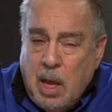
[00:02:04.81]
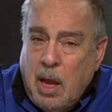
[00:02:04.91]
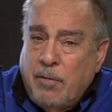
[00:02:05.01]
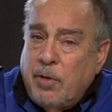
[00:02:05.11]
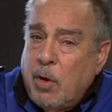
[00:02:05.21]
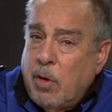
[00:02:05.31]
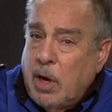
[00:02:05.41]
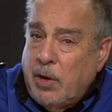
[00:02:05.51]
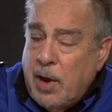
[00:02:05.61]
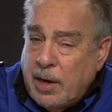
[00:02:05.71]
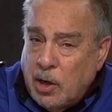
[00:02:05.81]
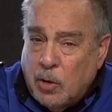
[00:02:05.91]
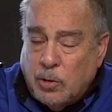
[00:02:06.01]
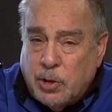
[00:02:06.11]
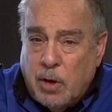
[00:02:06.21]
If there are any
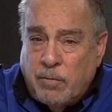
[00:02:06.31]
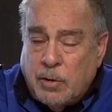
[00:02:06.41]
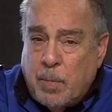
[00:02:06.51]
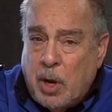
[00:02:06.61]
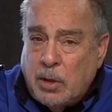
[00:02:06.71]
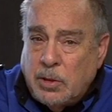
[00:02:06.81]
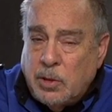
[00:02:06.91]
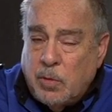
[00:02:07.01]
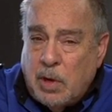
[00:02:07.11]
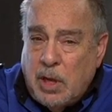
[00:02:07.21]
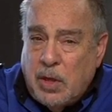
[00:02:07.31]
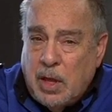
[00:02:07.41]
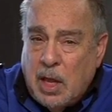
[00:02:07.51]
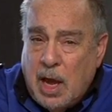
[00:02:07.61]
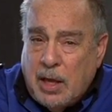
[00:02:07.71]
technical service bulletins or
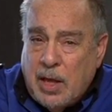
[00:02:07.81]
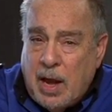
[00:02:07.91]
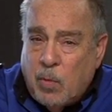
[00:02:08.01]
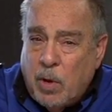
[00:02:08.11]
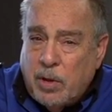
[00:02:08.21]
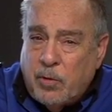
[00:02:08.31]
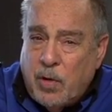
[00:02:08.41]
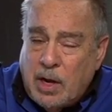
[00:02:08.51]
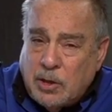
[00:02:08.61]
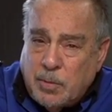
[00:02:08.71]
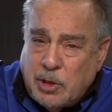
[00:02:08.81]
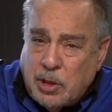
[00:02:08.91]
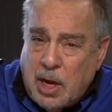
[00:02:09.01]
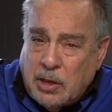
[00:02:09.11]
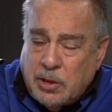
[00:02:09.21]
anything like that where the
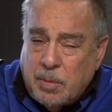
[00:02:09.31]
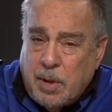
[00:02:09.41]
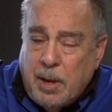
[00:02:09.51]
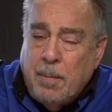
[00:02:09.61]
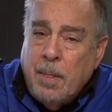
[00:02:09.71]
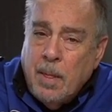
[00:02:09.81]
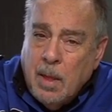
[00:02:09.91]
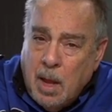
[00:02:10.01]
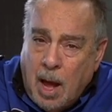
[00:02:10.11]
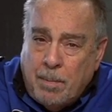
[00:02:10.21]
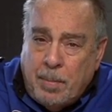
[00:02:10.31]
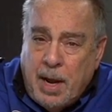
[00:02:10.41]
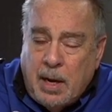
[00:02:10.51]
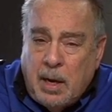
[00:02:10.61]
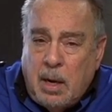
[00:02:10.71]
transmission has to be
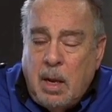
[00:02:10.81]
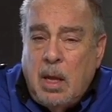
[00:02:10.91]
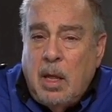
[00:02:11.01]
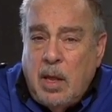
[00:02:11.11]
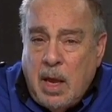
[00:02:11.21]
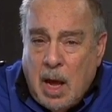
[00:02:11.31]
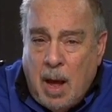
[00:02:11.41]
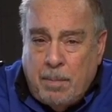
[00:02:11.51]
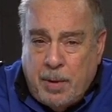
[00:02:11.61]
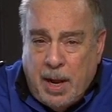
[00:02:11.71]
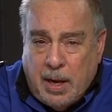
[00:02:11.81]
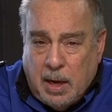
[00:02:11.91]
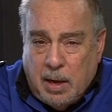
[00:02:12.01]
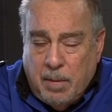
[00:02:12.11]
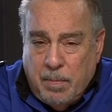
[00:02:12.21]
updated, they update it.